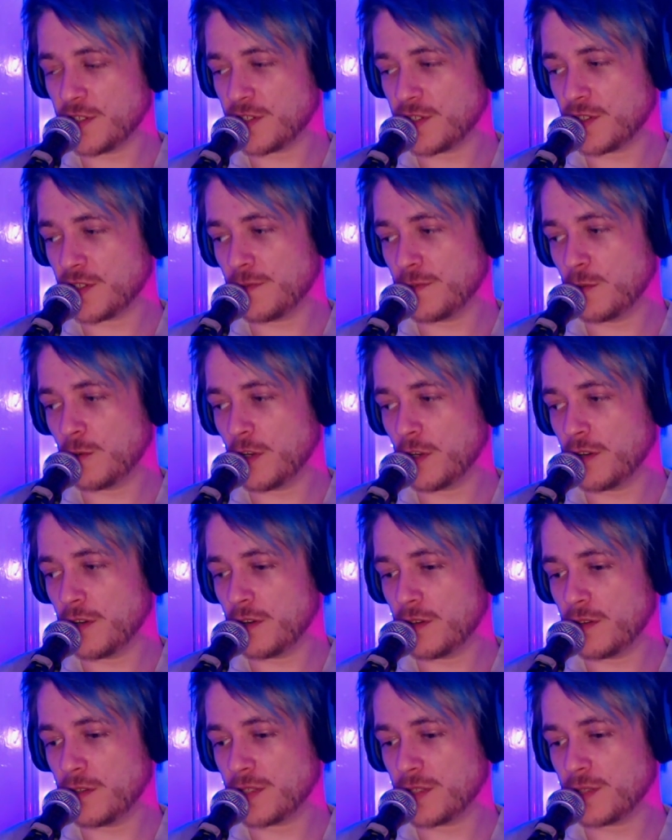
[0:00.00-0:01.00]
if you want
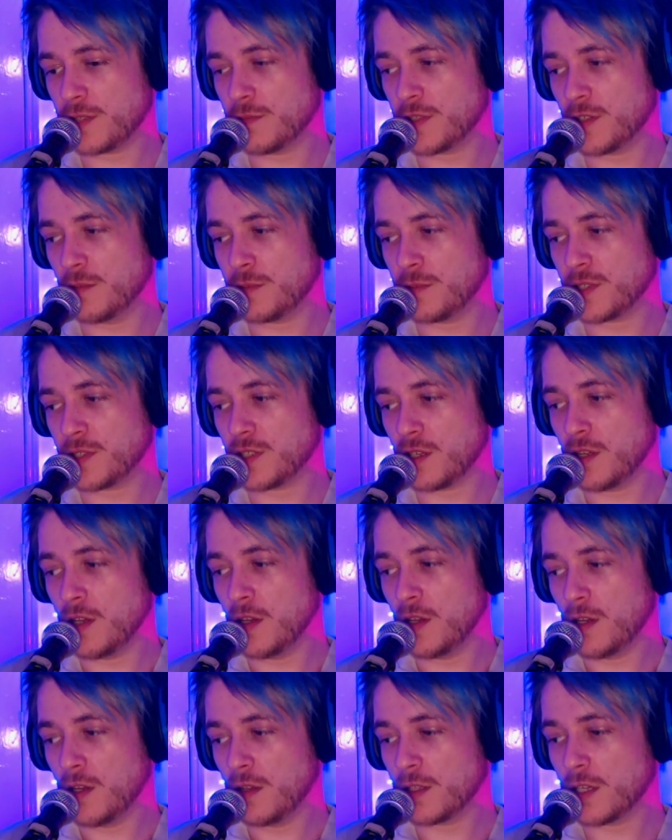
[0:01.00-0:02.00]
some super...
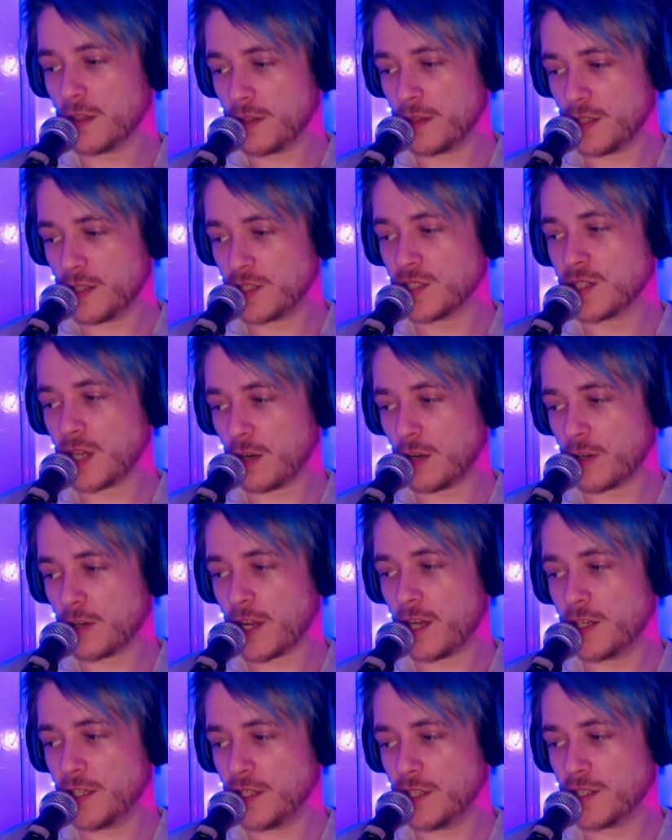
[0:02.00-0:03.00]
This is how
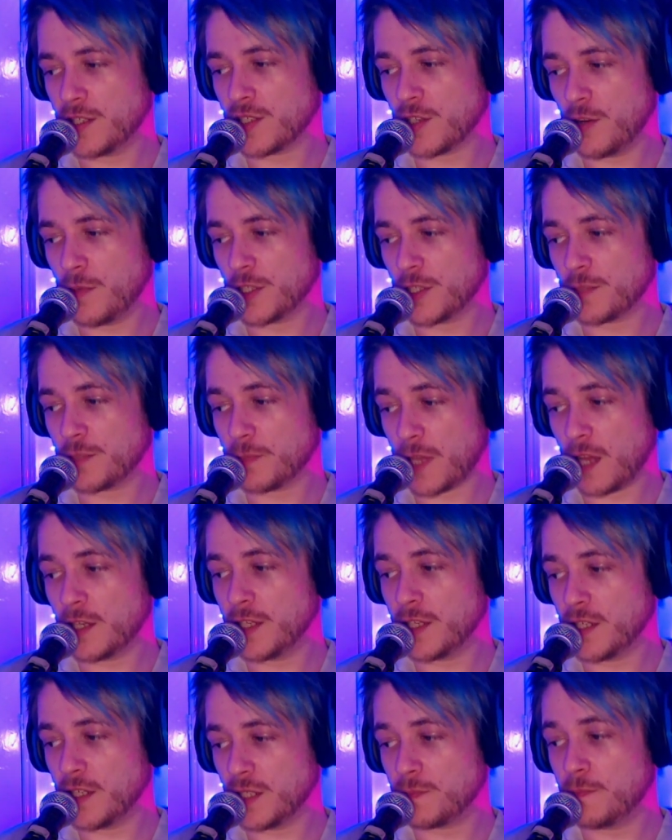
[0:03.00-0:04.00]
Callian is so much...
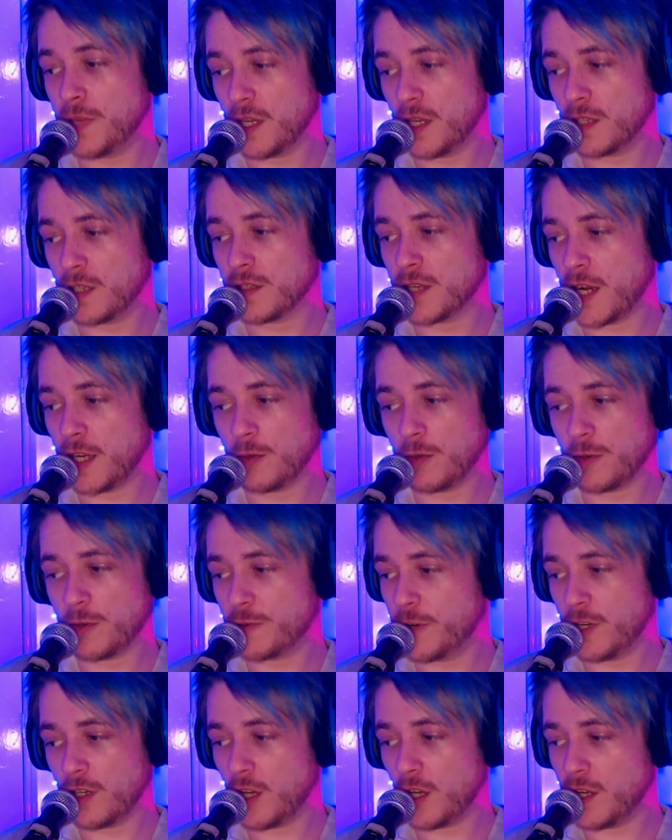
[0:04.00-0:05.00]
Callian is bigger than anyone
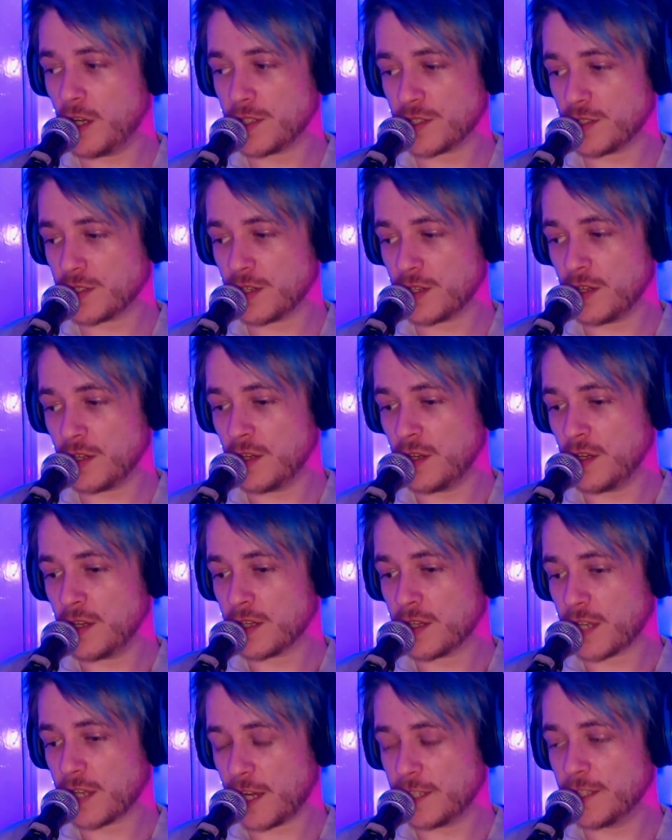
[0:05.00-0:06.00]
realises.
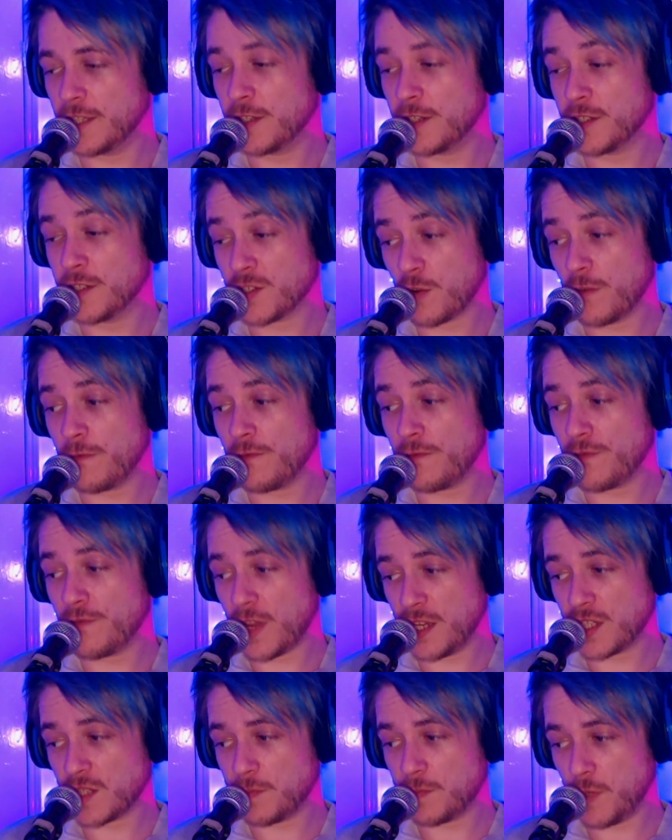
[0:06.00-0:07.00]
Callian is on
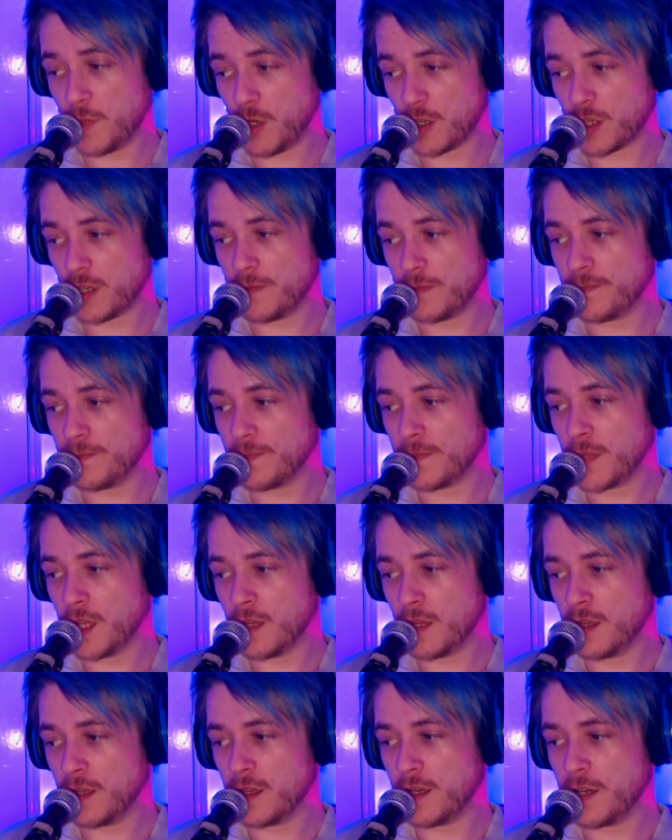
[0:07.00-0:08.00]
Facebook.
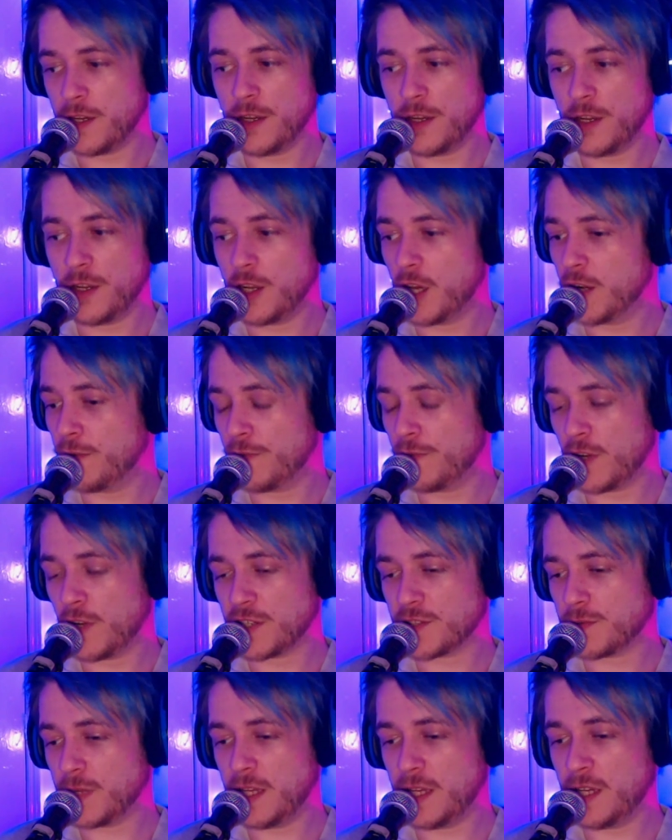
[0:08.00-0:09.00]
And none of us
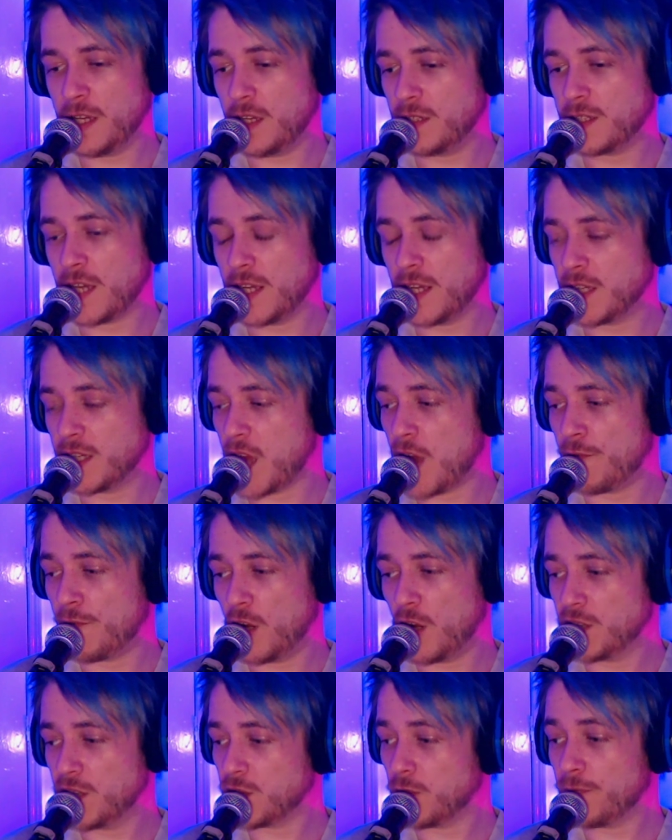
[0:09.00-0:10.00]
here tend to have
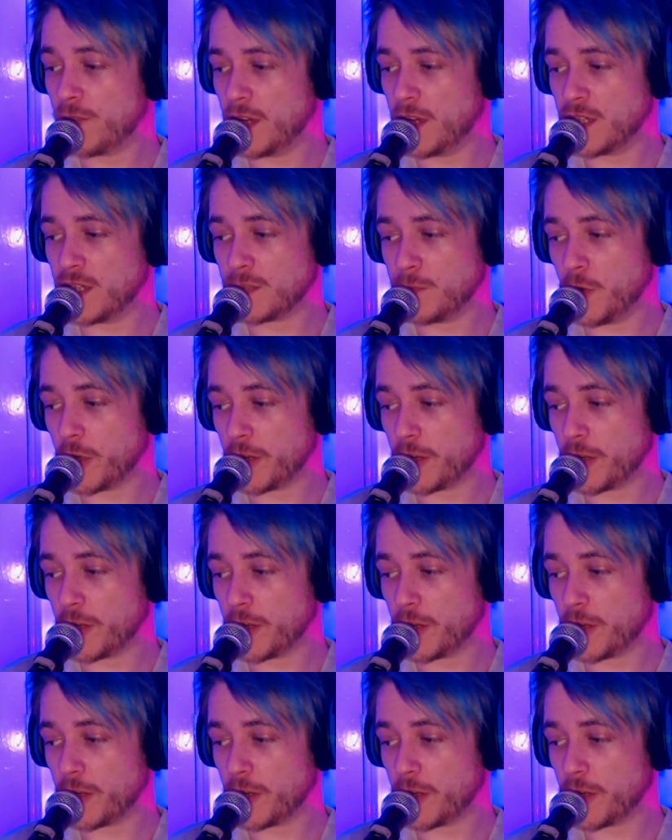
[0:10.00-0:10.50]
eyes on Facebook.